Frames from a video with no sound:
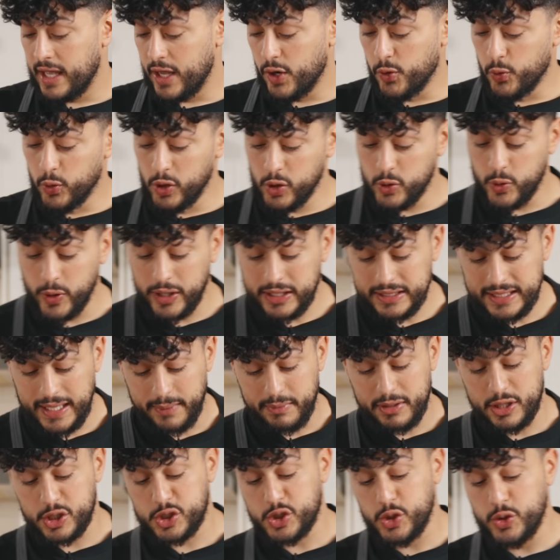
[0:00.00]
And real quickly, I'm
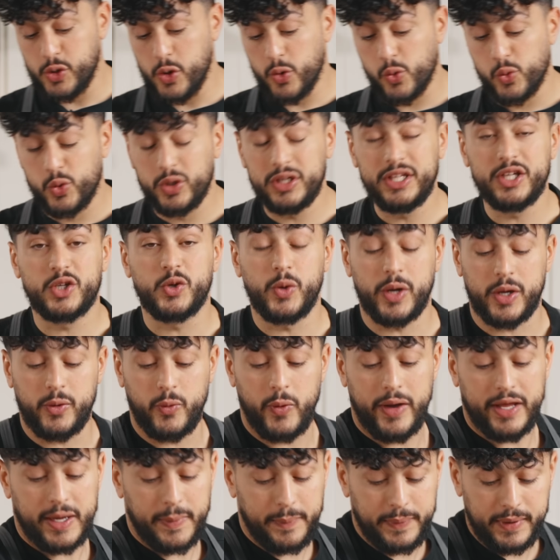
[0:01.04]
gonna show you a really quick
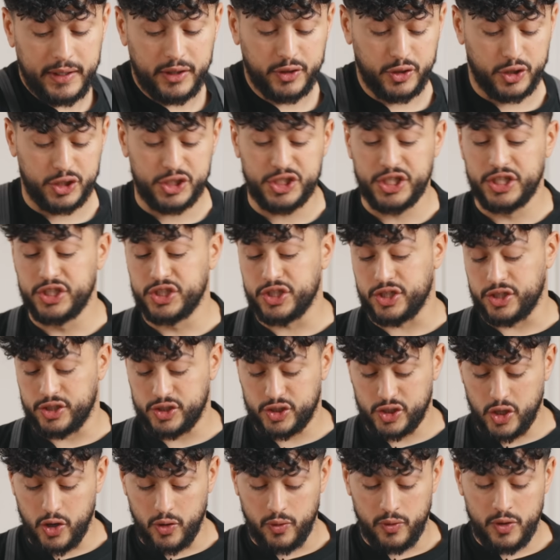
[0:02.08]
way to peel your ginger.
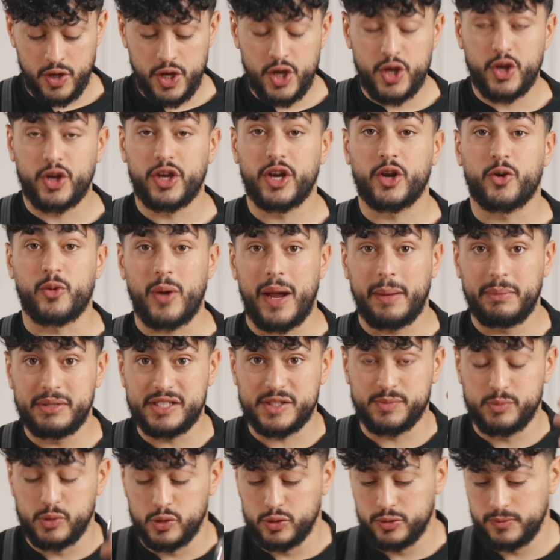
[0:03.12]
So you're gonna grab a
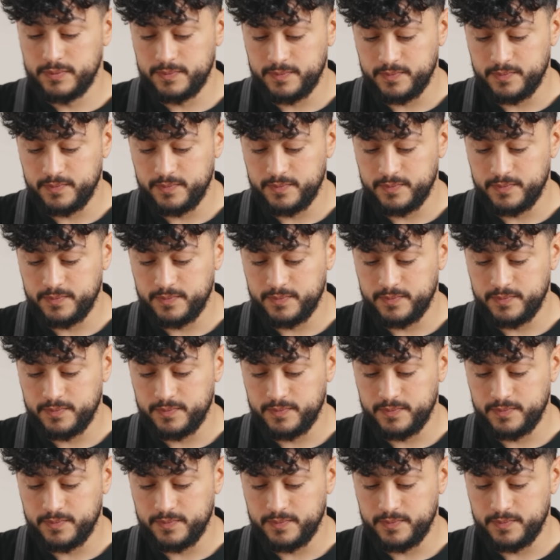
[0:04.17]
spoon